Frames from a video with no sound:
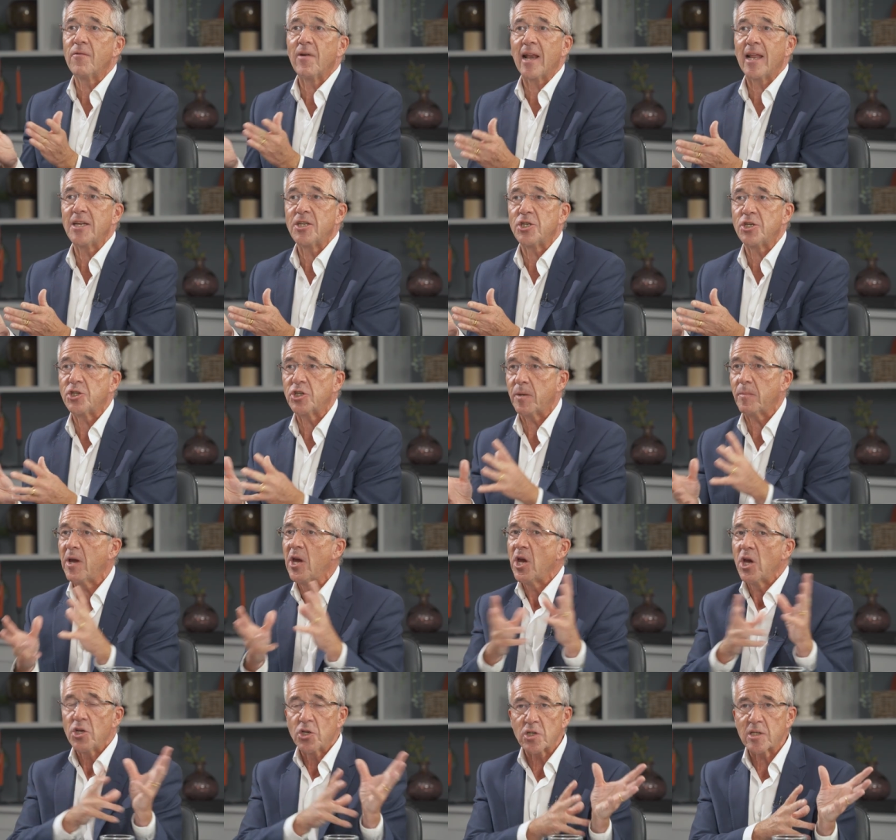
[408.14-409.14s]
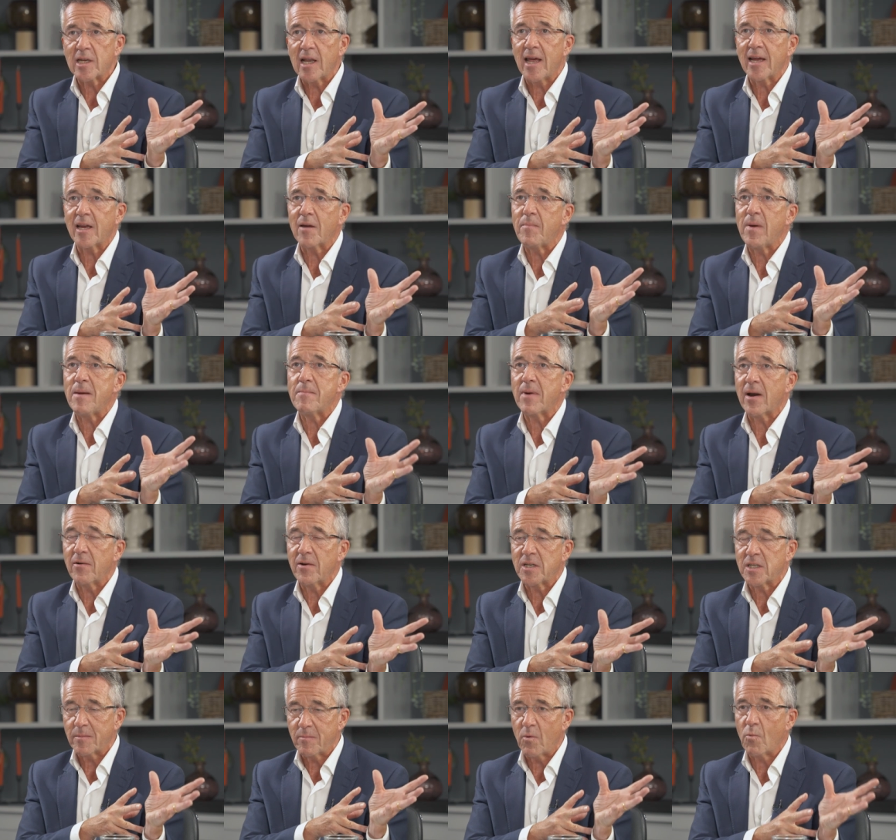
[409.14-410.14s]
relationship, just like I've been
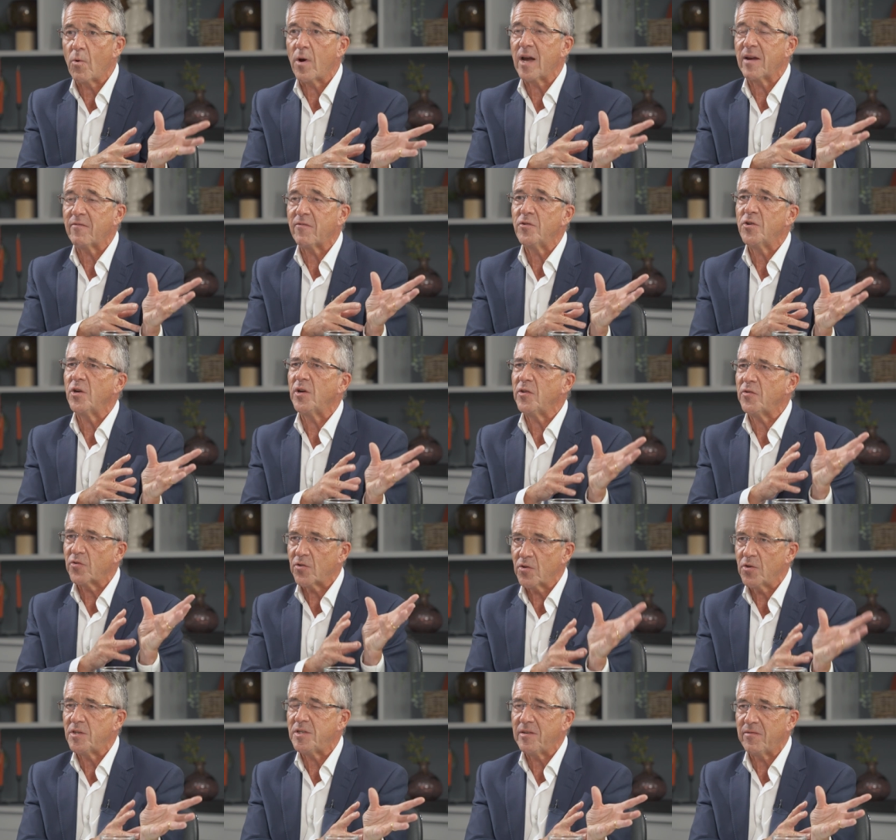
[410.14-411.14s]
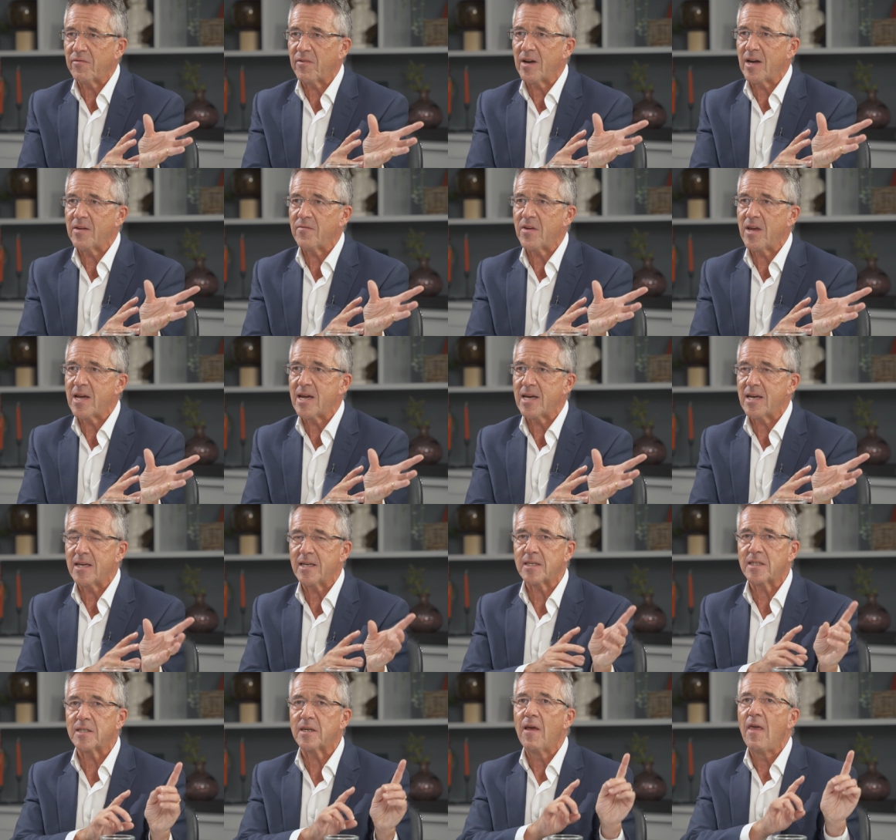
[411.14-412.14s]
married to my wife for nearly thirty-five
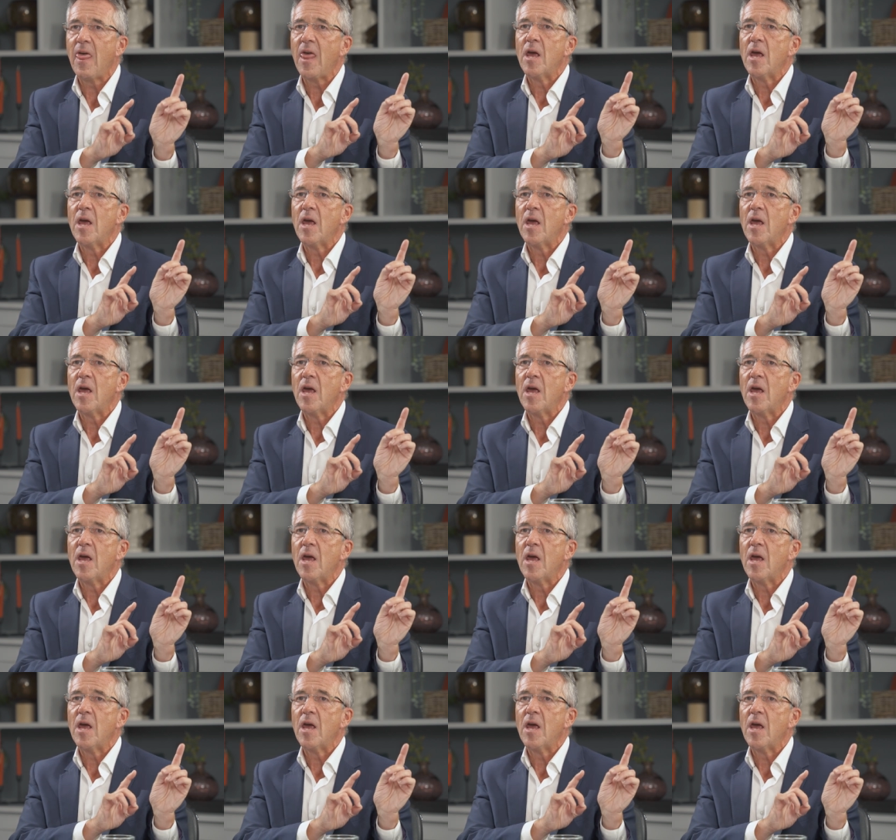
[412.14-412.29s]
years,